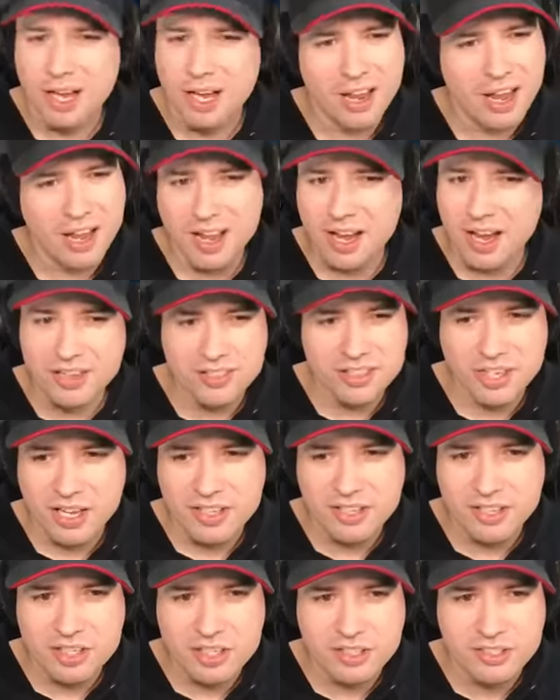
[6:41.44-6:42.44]
I, I,
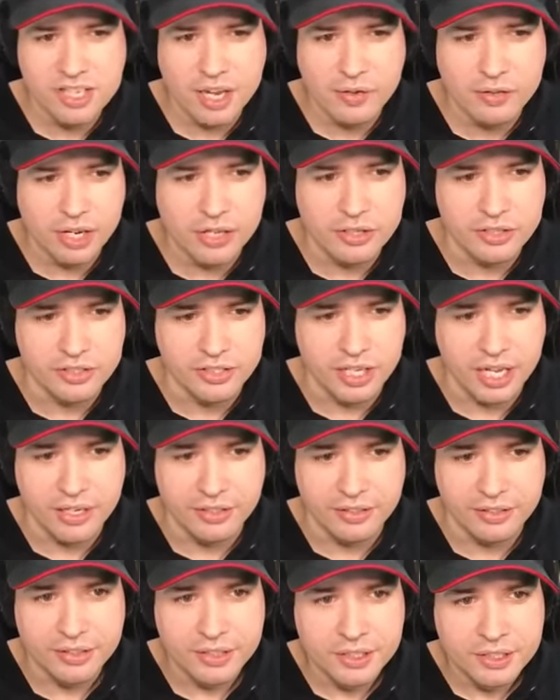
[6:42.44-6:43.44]
I just don't
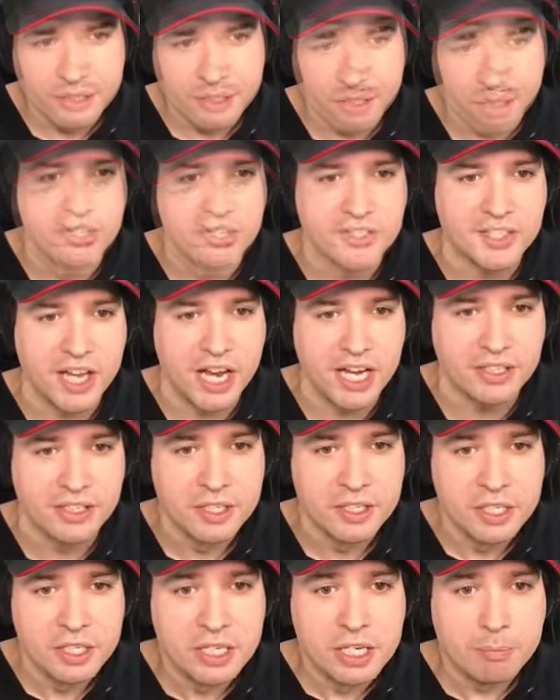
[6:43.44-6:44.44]
understand. We're inside.
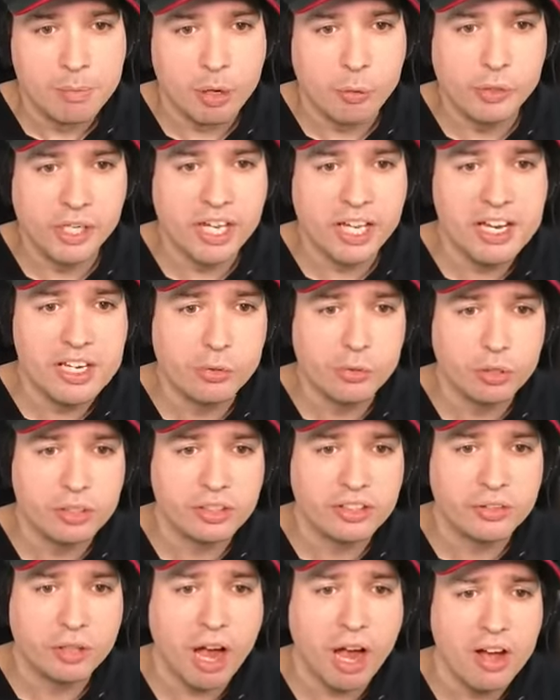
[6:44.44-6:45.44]
But we can do
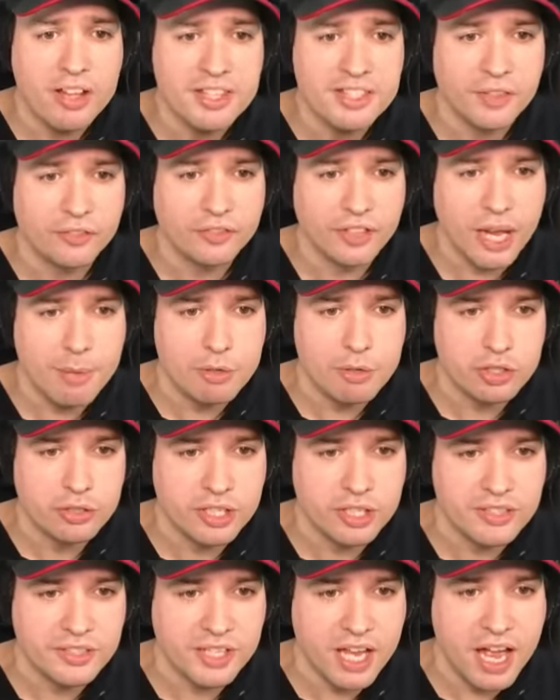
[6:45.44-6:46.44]
tons of damage.
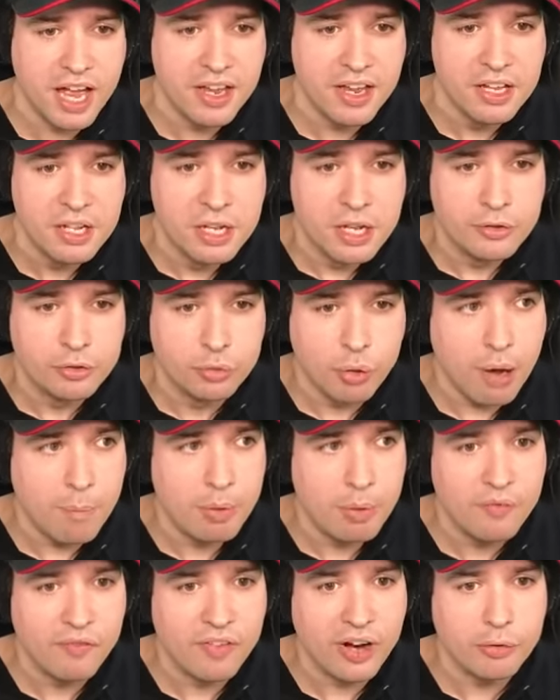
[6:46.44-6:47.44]
This guy, drop
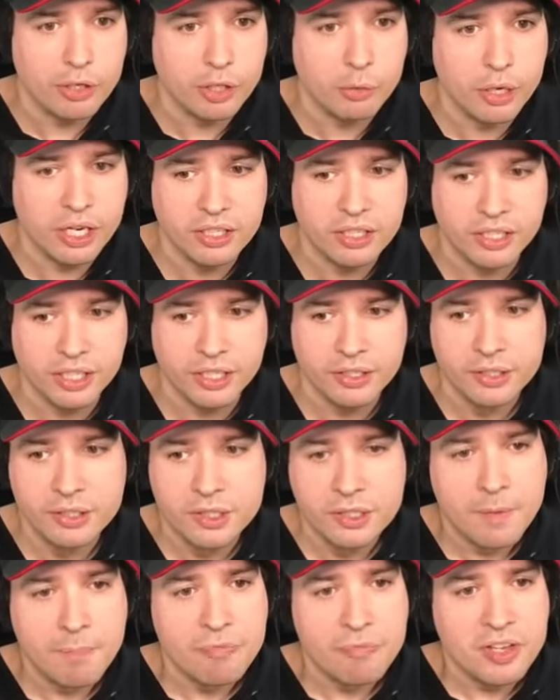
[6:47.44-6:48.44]
him very quickly.
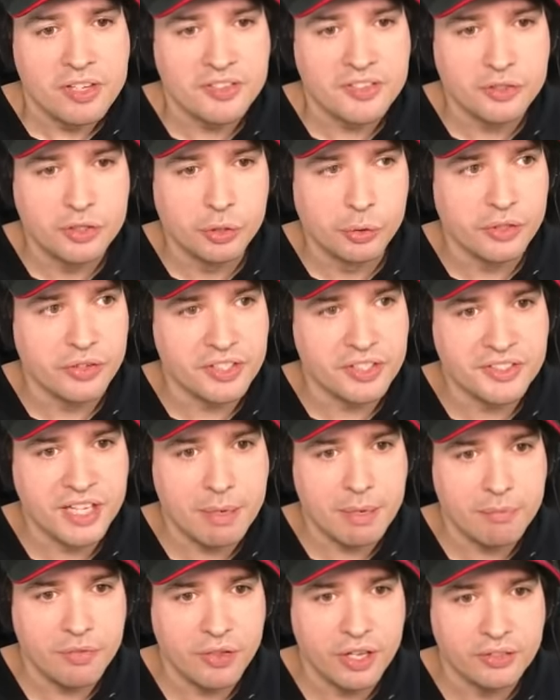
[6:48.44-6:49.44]
It's doing the
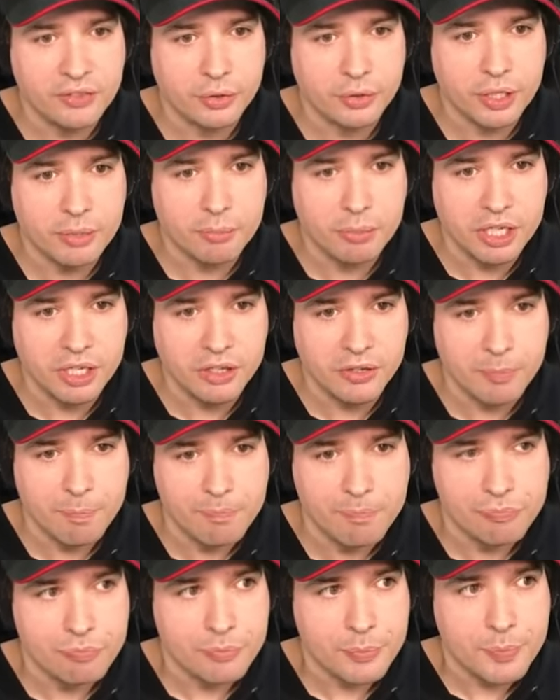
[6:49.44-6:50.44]
same thing to him here.
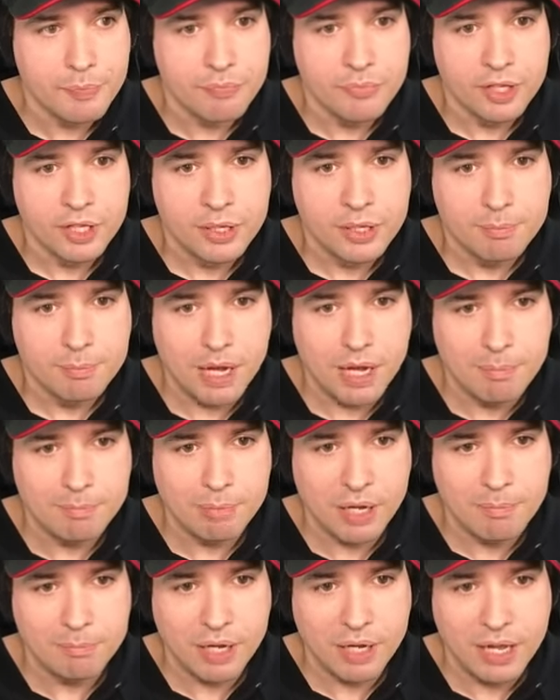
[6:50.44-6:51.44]
Bam,
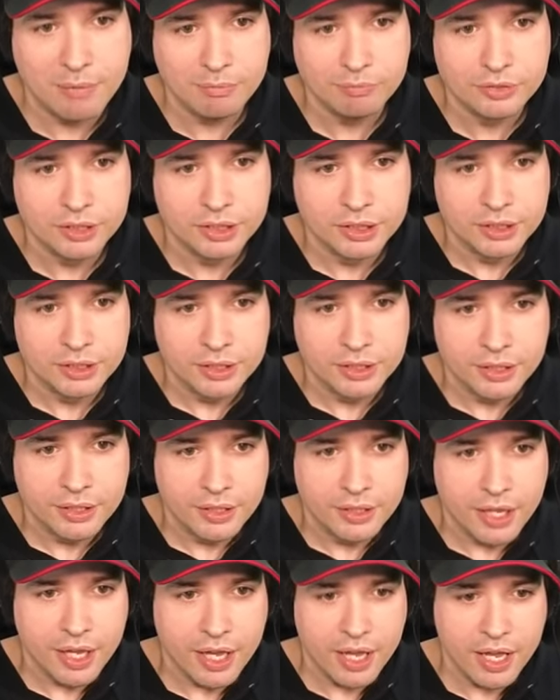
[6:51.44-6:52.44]
bam, bam.
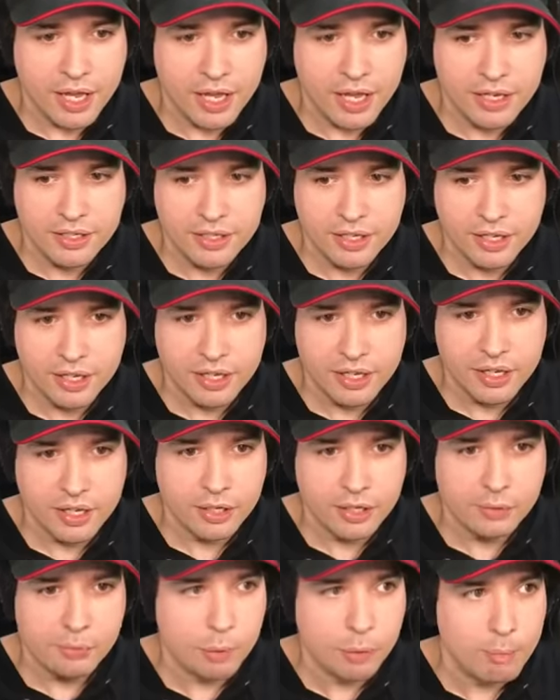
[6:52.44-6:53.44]
And,
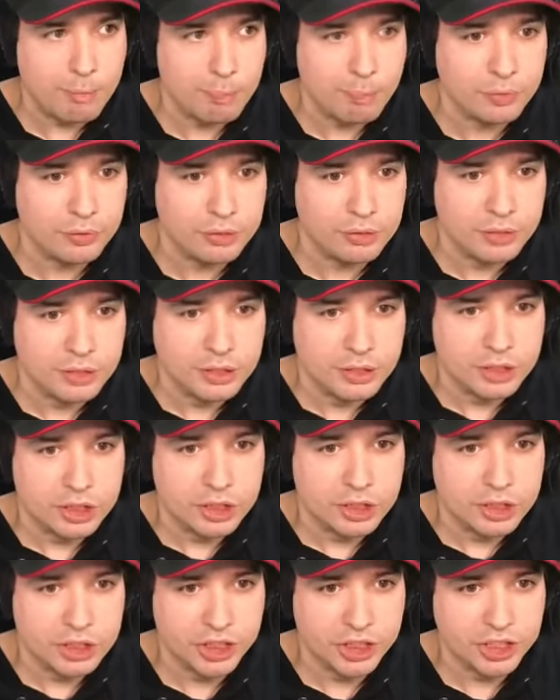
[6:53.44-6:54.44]
uh, whoop.
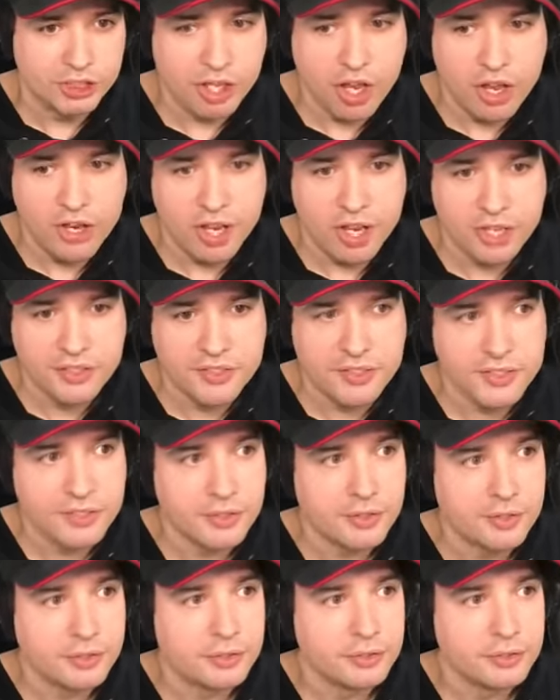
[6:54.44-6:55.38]
Shield on us.